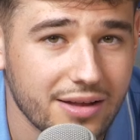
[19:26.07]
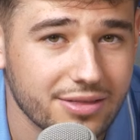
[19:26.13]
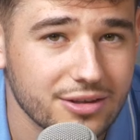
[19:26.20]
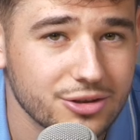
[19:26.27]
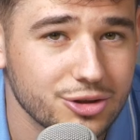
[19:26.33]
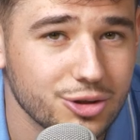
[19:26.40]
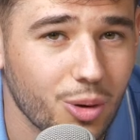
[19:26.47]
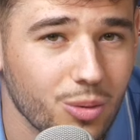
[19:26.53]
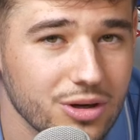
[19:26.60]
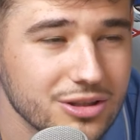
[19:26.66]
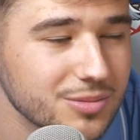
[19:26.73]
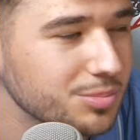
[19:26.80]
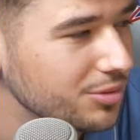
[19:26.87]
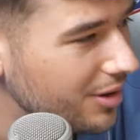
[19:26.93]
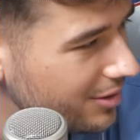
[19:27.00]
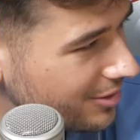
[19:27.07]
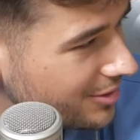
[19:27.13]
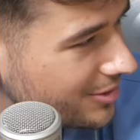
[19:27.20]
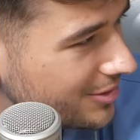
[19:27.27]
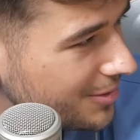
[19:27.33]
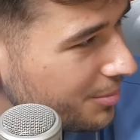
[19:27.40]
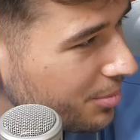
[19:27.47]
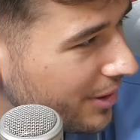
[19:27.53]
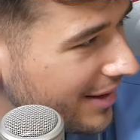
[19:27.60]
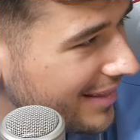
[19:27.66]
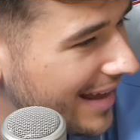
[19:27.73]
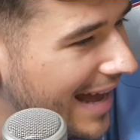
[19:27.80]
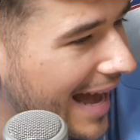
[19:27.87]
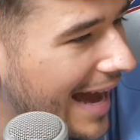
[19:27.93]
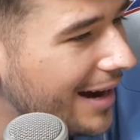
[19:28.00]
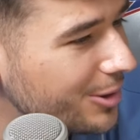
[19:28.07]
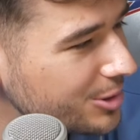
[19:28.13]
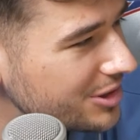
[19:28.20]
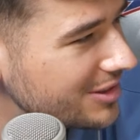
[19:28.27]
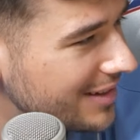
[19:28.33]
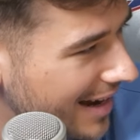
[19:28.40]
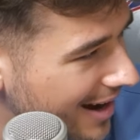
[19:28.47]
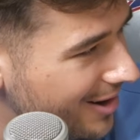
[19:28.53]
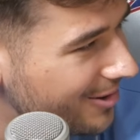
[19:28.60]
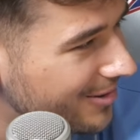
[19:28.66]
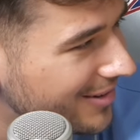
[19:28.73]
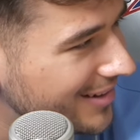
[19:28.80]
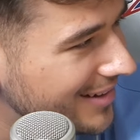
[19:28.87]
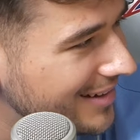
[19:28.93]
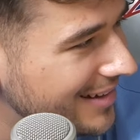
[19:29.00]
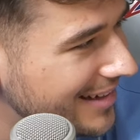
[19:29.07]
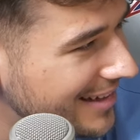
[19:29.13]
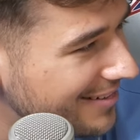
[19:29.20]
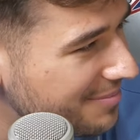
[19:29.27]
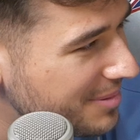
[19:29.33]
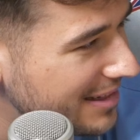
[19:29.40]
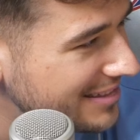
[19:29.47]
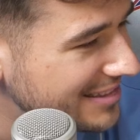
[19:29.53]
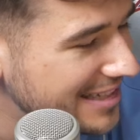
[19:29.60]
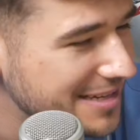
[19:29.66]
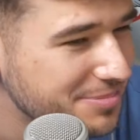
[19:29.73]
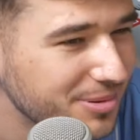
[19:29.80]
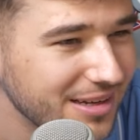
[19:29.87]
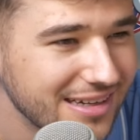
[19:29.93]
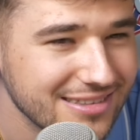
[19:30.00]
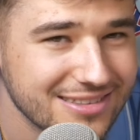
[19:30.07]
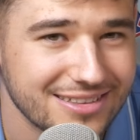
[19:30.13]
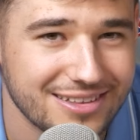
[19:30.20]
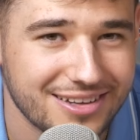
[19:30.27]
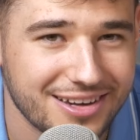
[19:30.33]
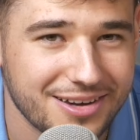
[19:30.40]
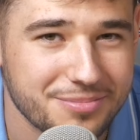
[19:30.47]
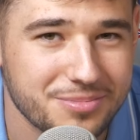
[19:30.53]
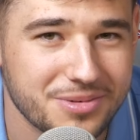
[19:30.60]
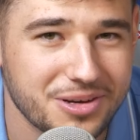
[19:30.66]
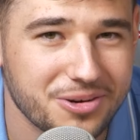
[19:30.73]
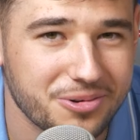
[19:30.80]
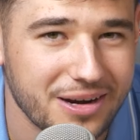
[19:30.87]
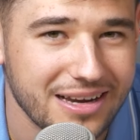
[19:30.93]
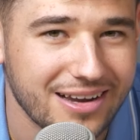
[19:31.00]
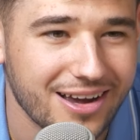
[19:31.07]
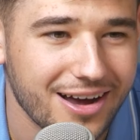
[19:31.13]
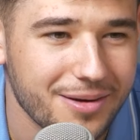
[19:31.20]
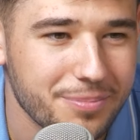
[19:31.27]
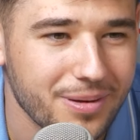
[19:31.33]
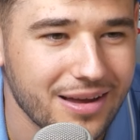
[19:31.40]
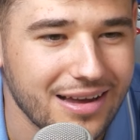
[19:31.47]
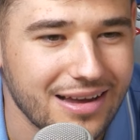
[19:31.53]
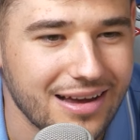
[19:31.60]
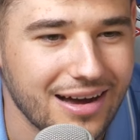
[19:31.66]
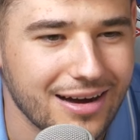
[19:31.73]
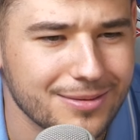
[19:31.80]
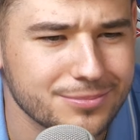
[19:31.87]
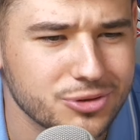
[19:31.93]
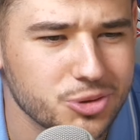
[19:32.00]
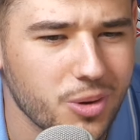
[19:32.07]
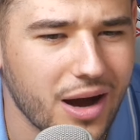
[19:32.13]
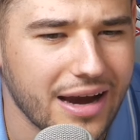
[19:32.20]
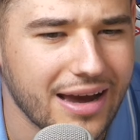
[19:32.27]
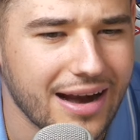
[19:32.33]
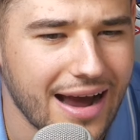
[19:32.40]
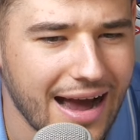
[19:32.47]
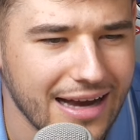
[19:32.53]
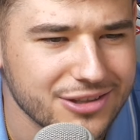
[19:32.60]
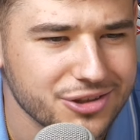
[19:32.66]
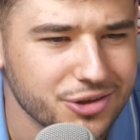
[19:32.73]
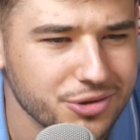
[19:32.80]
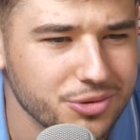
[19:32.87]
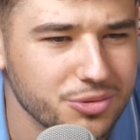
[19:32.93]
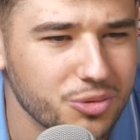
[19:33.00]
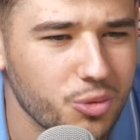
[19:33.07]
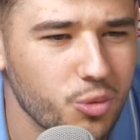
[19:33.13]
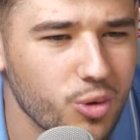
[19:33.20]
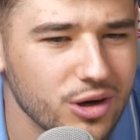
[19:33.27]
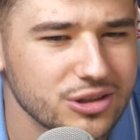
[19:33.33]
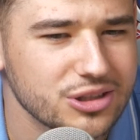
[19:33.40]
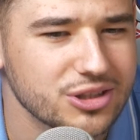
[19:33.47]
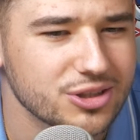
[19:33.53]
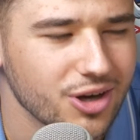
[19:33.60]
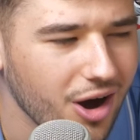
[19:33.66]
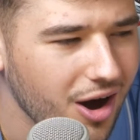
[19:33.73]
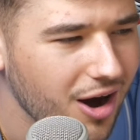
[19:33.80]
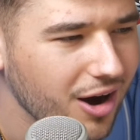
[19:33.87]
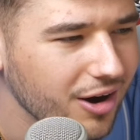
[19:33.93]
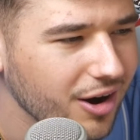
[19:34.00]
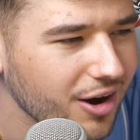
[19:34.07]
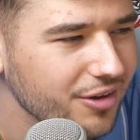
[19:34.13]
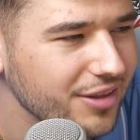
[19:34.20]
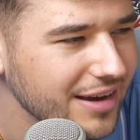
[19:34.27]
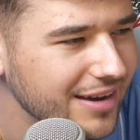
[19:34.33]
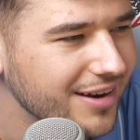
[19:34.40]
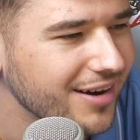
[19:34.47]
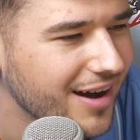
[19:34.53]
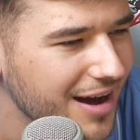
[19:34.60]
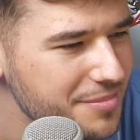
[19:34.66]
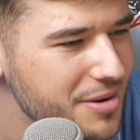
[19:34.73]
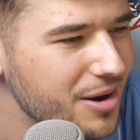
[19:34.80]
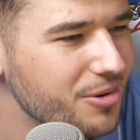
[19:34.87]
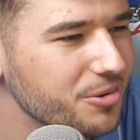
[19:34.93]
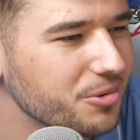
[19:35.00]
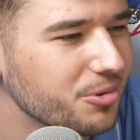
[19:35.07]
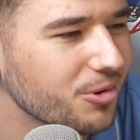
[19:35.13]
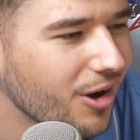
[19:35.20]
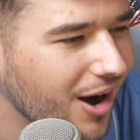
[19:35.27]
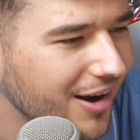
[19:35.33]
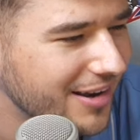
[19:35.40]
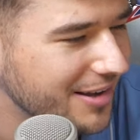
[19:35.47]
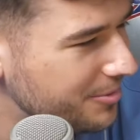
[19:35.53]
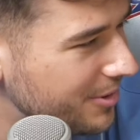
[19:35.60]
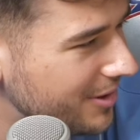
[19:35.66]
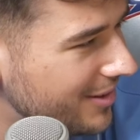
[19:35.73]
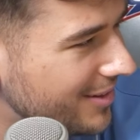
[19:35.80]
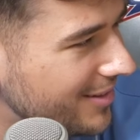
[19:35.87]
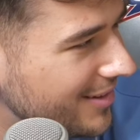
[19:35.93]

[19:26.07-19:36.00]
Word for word: got the Jonas Brothers bringing the house down in BC Place come Grey Cup. Um, so I gotta ask you, what song are they gonna come out rocking with?